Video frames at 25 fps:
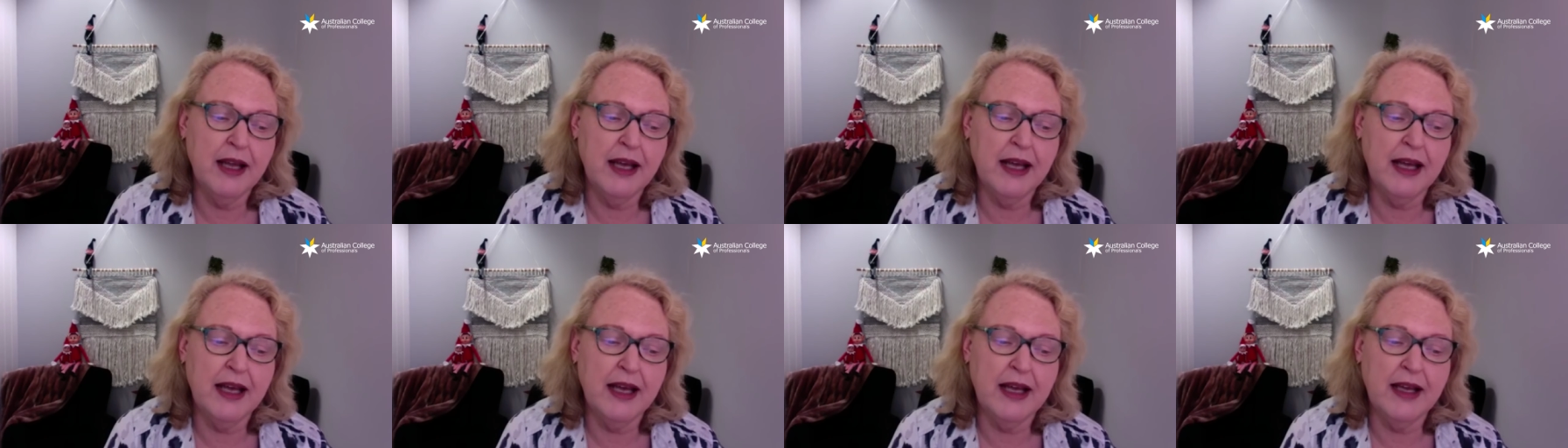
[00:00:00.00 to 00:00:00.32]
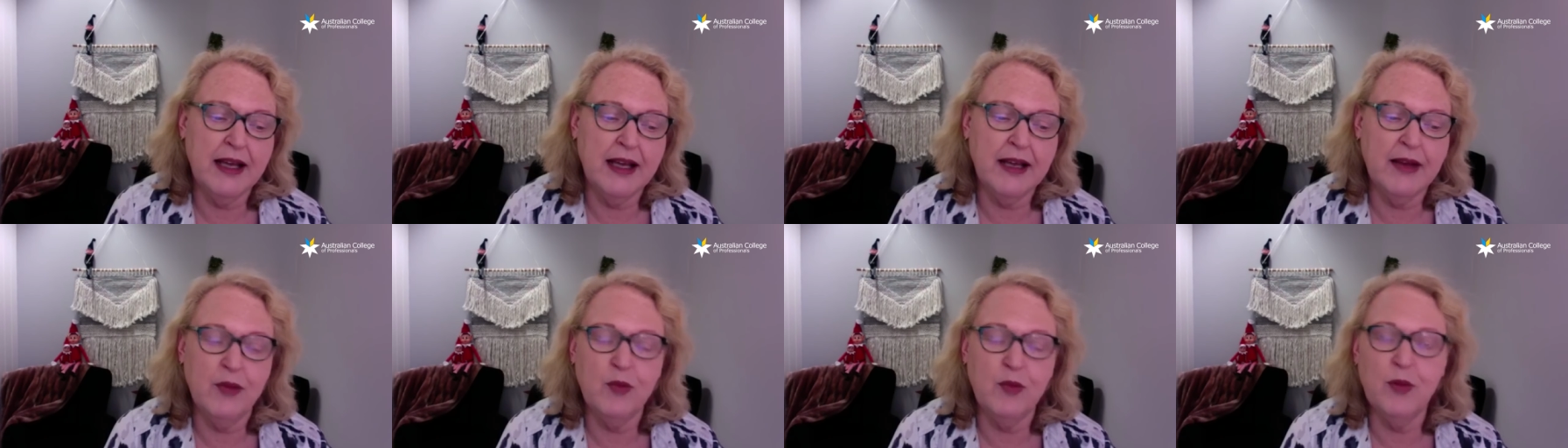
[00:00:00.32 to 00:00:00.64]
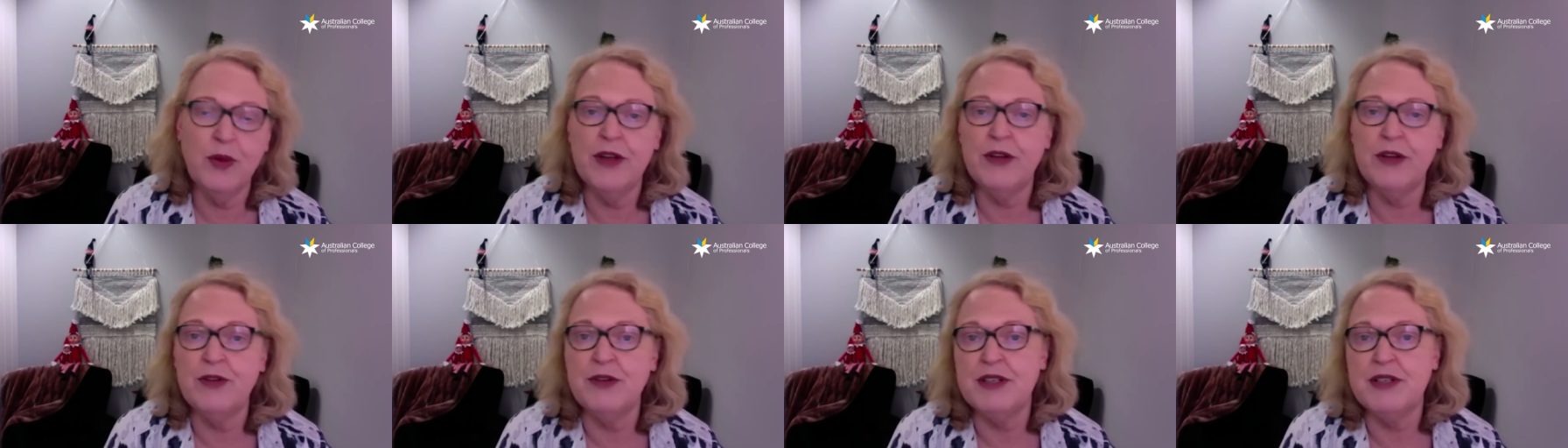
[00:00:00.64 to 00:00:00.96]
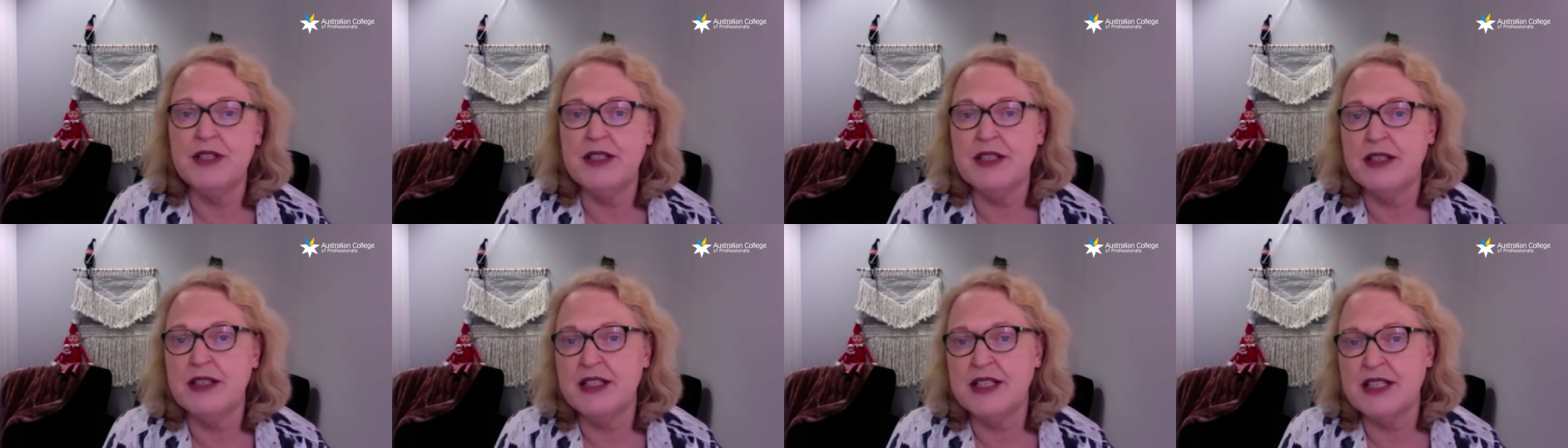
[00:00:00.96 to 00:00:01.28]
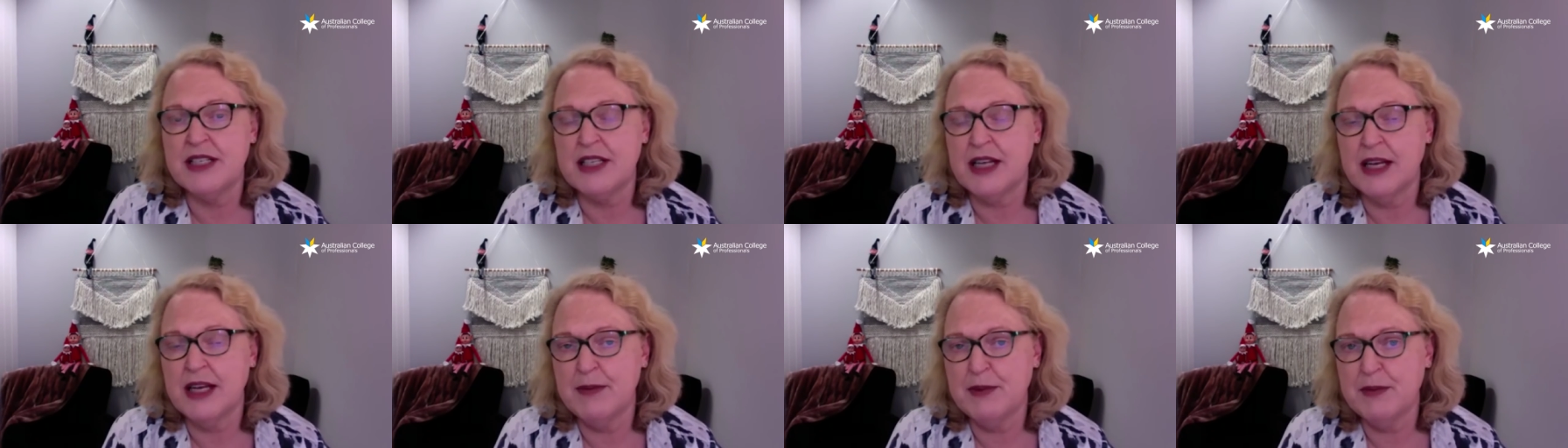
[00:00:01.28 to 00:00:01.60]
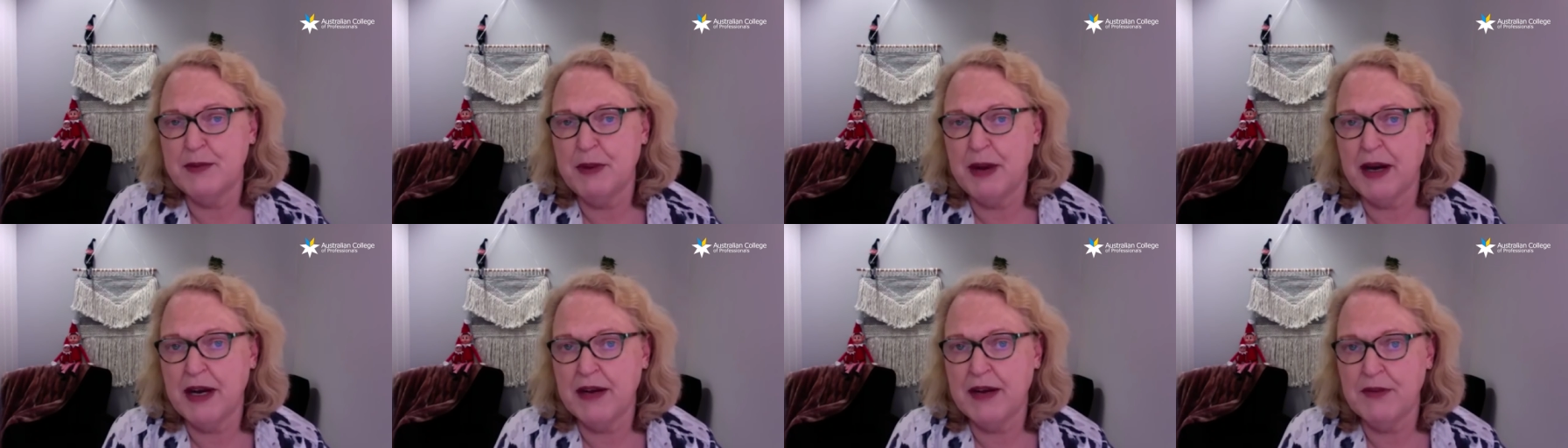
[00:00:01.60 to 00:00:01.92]
whether it's the scheme's
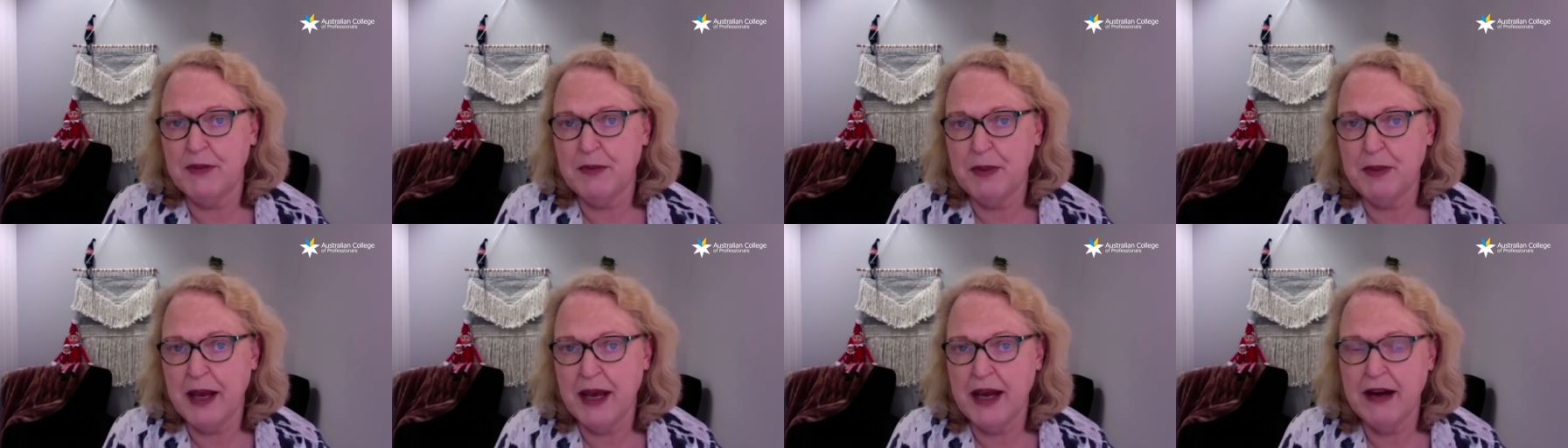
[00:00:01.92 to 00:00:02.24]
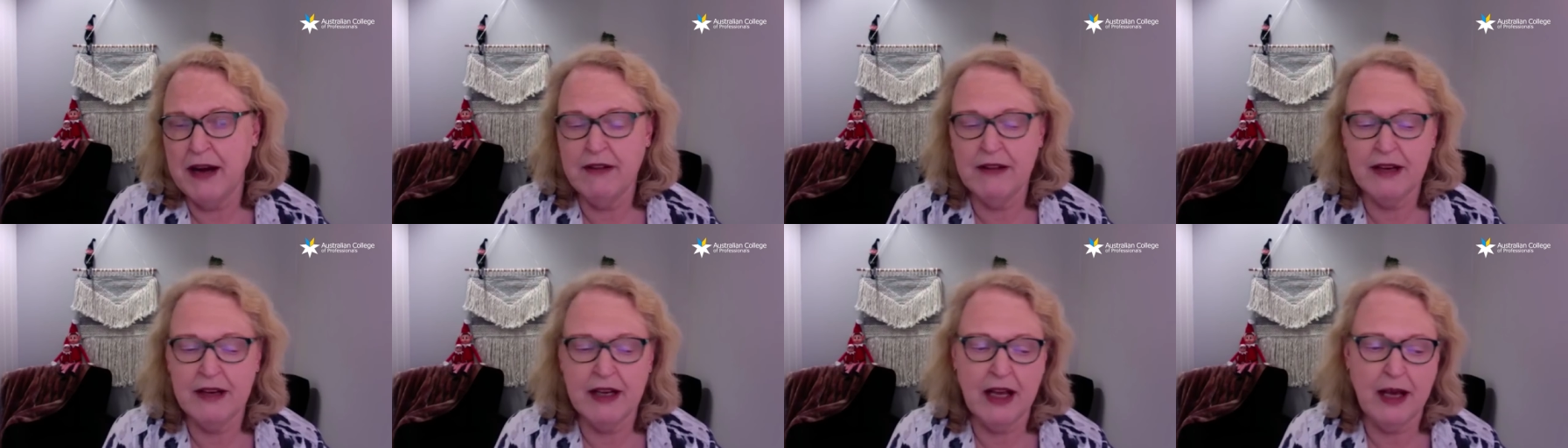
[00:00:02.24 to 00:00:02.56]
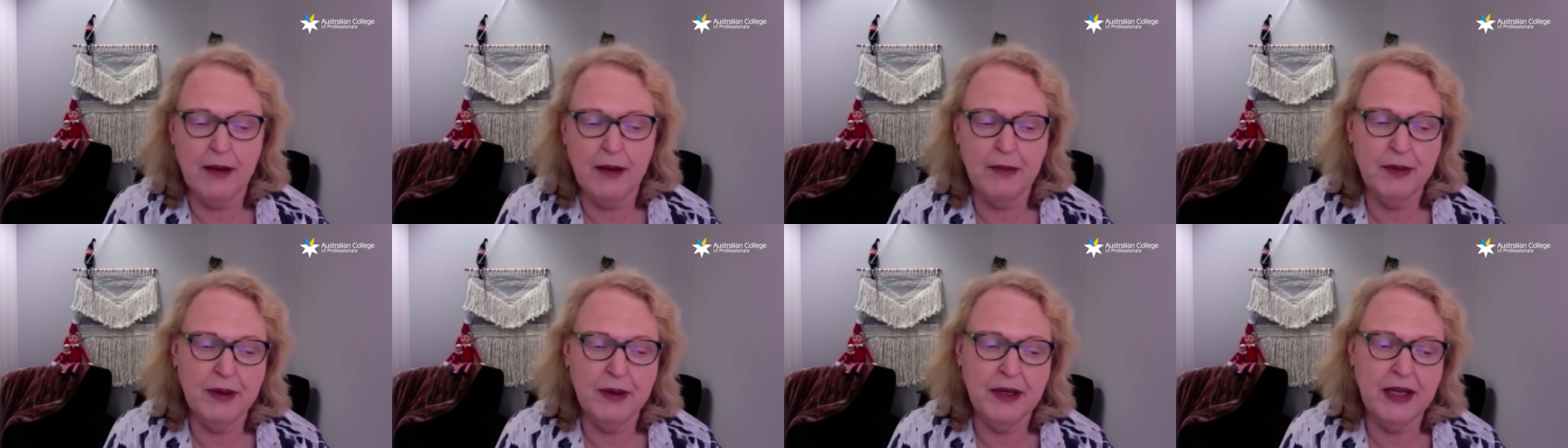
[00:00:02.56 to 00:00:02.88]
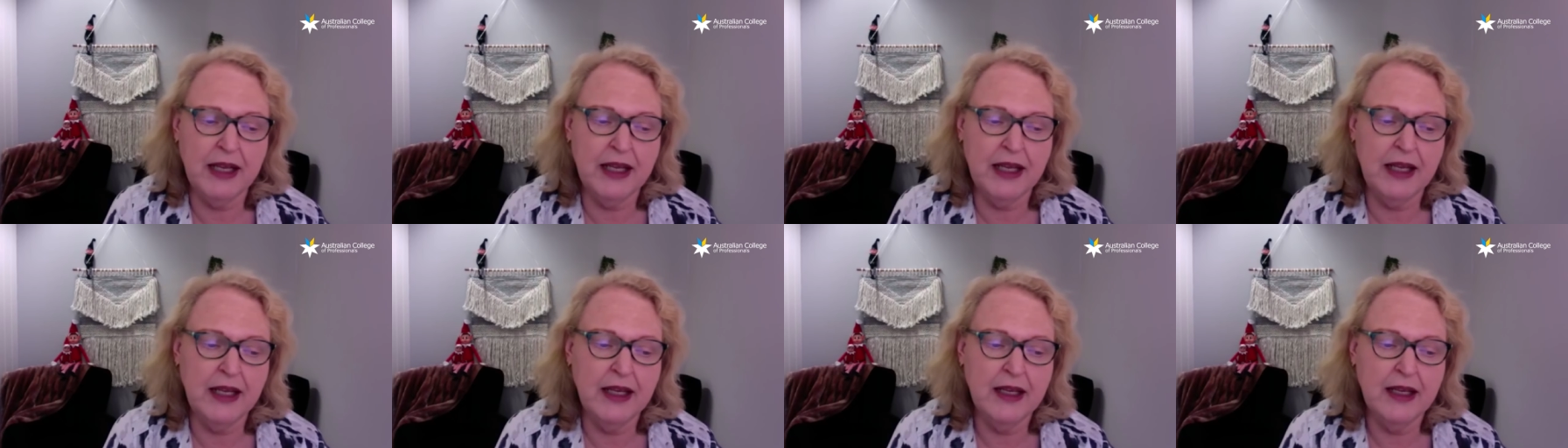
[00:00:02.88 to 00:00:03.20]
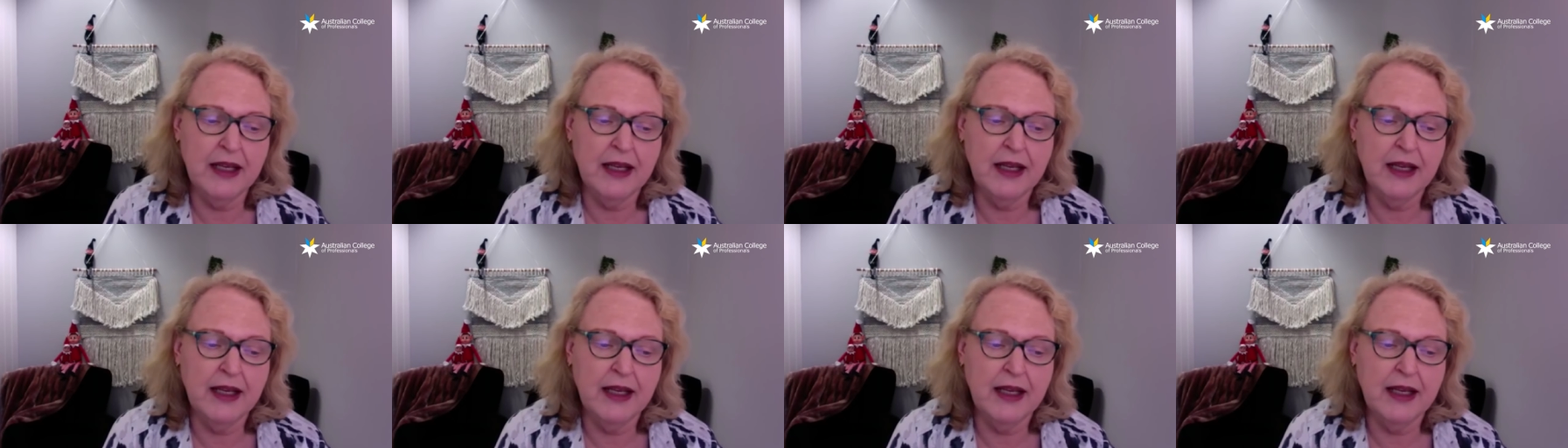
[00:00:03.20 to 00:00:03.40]
part of a parent company